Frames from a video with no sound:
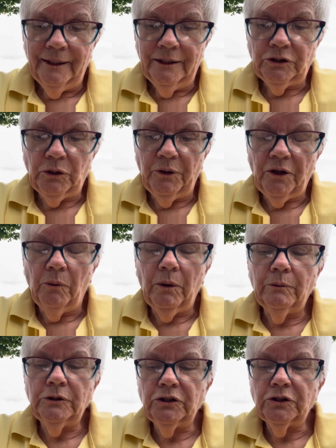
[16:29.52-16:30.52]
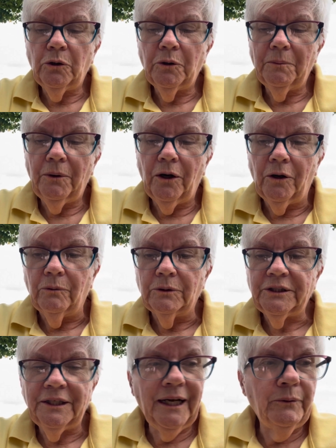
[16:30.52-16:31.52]
So we thought, well, we'll just go tomorrow. Well,
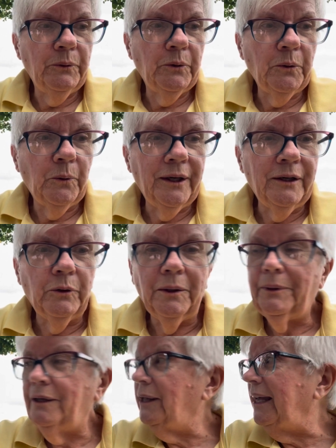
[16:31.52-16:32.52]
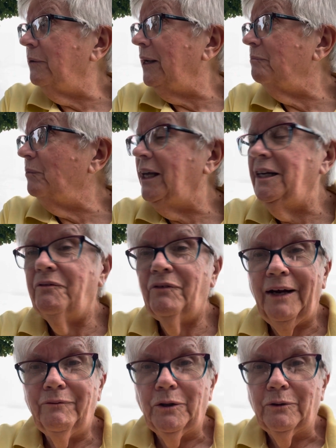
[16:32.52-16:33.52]
today we would have went, it would have been like
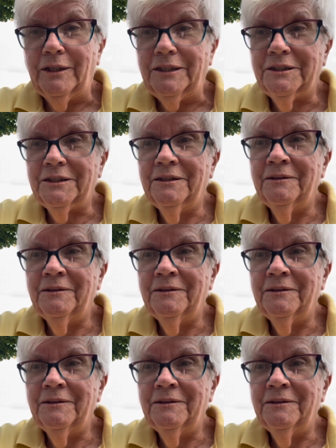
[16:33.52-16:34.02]
85 degrees.